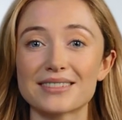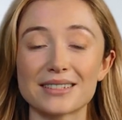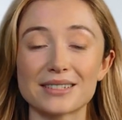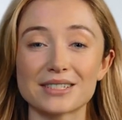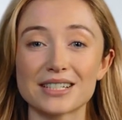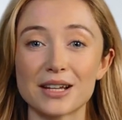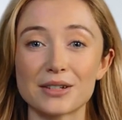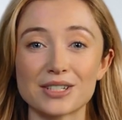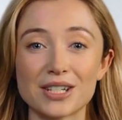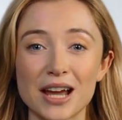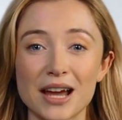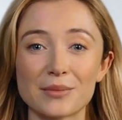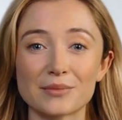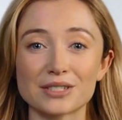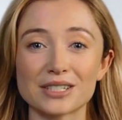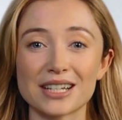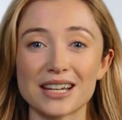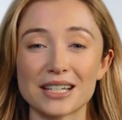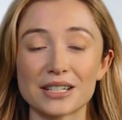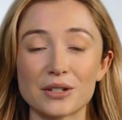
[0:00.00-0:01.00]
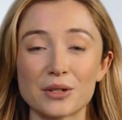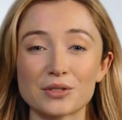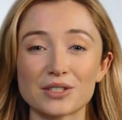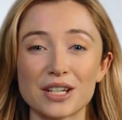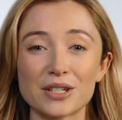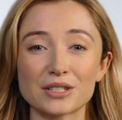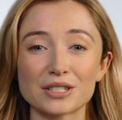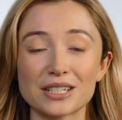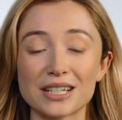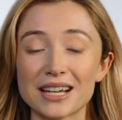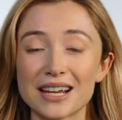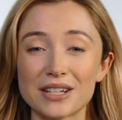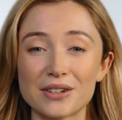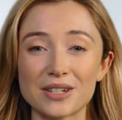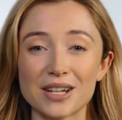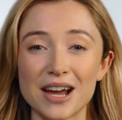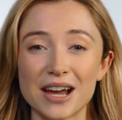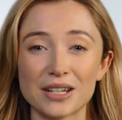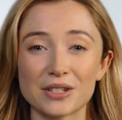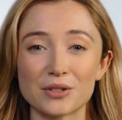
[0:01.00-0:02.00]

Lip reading: Sometimes data goes out to the internet